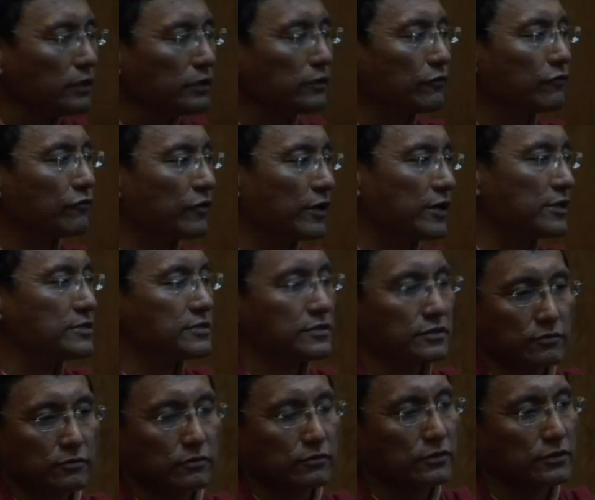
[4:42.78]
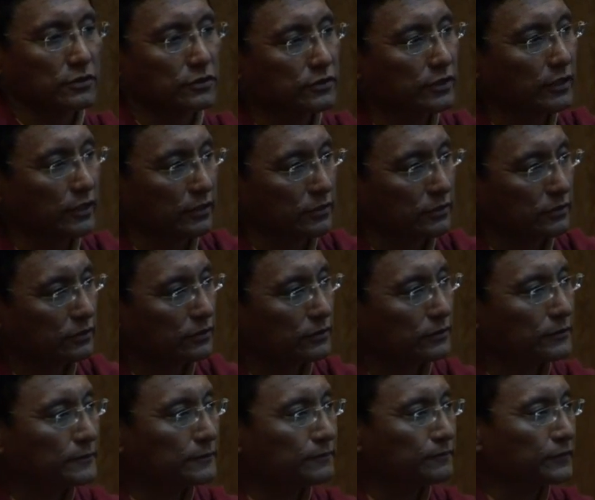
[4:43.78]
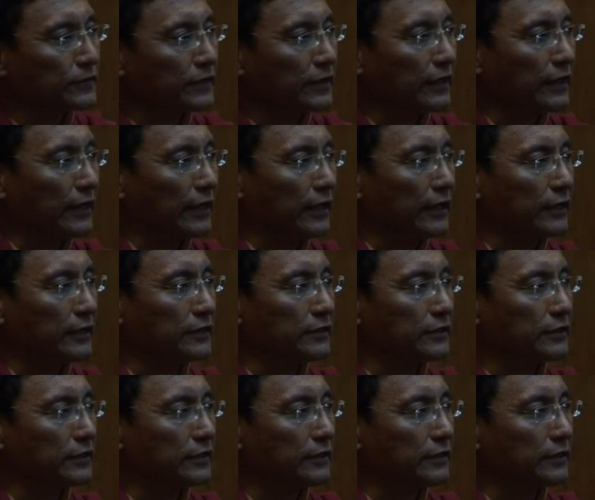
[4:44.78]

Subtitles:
the friends and all these things. And